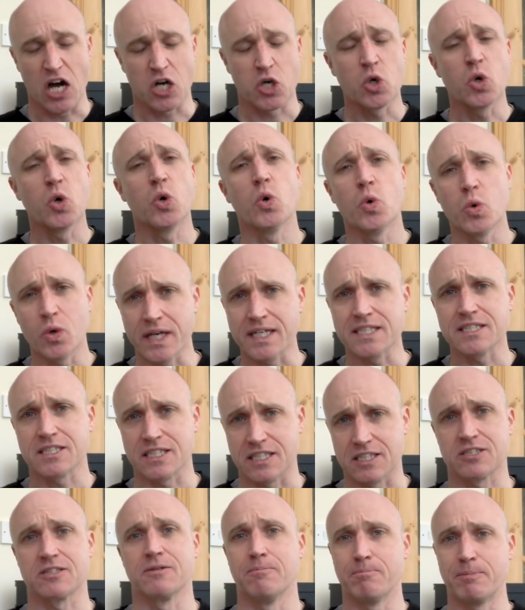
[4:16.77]
cooling
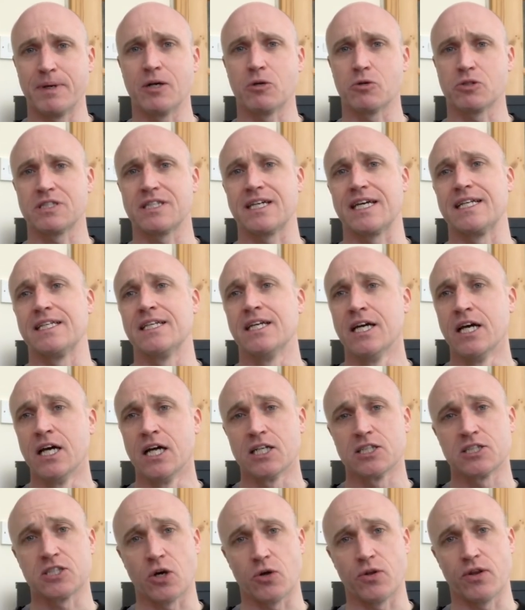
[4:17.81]
system built in
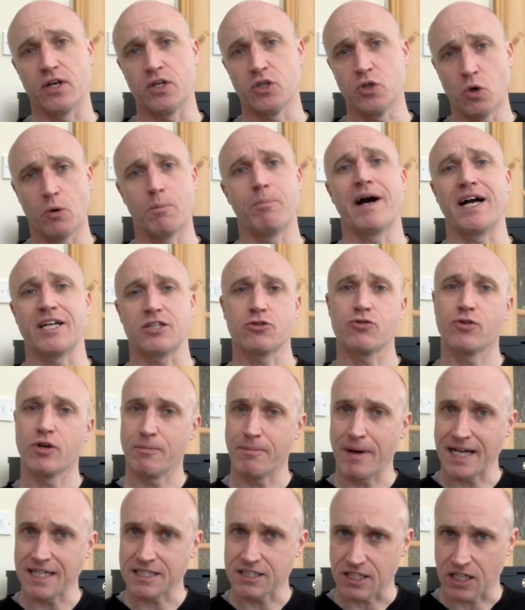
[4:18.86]
so that your battery
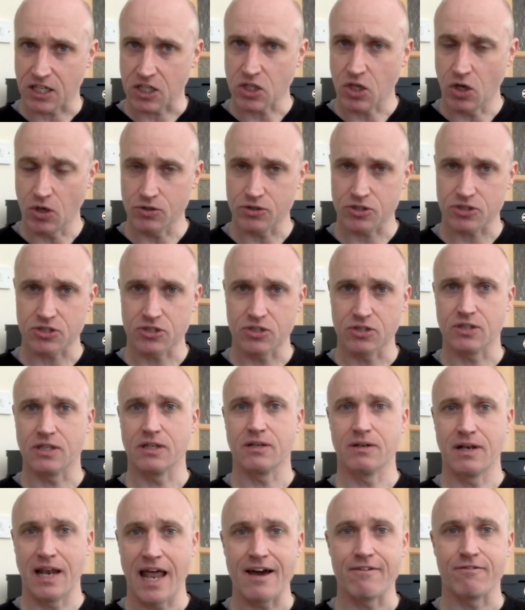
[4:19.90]
remains at a constant
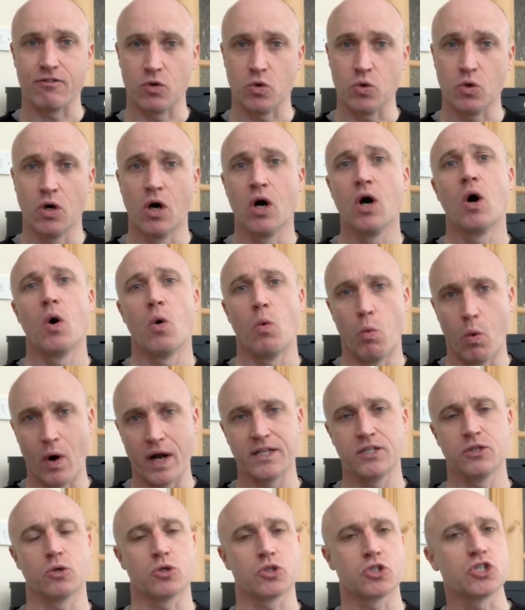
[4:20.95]
level
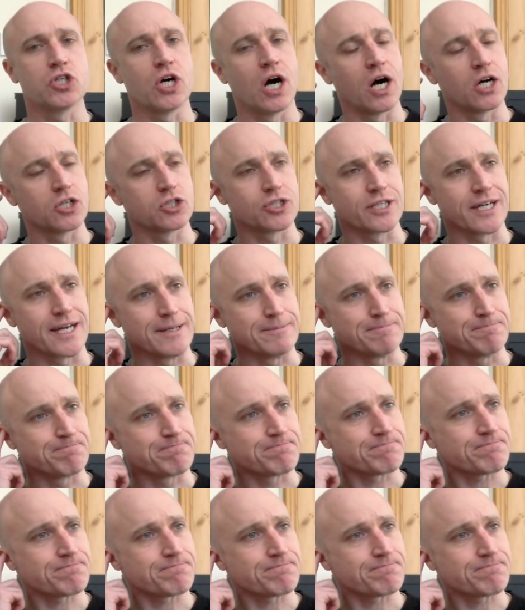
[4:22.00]
when you're charging it?